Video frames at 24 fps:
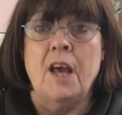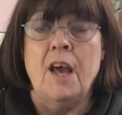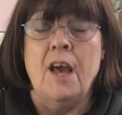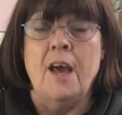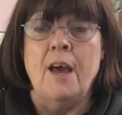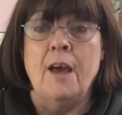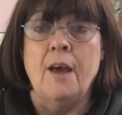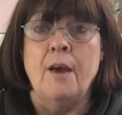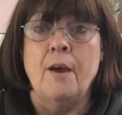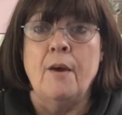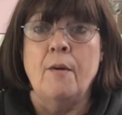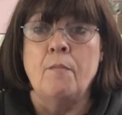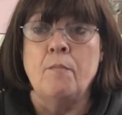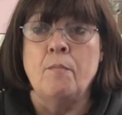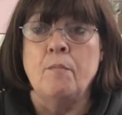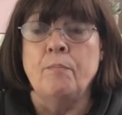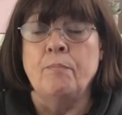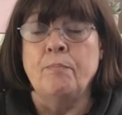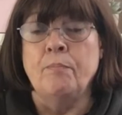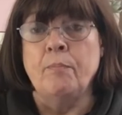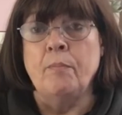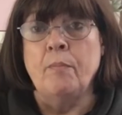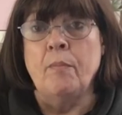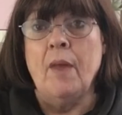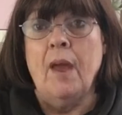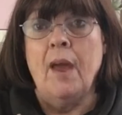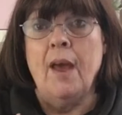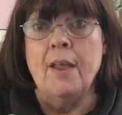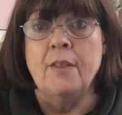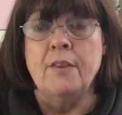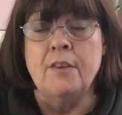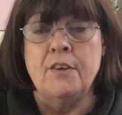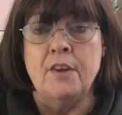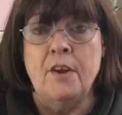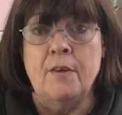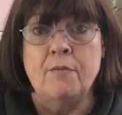and
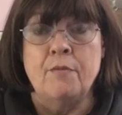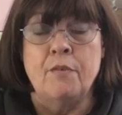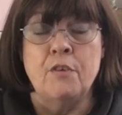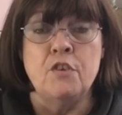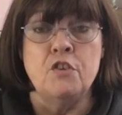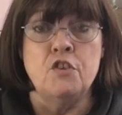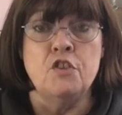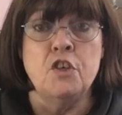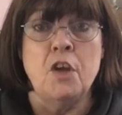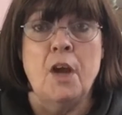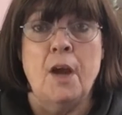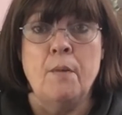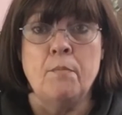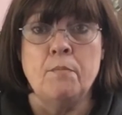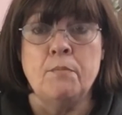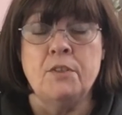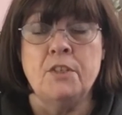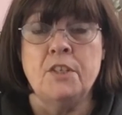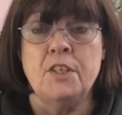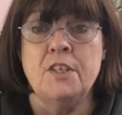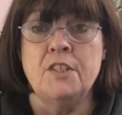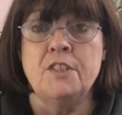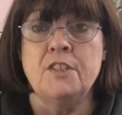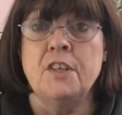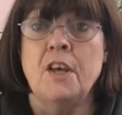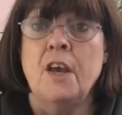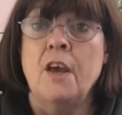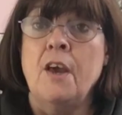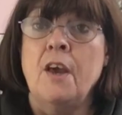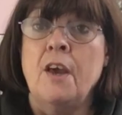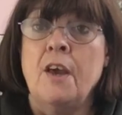the different chapters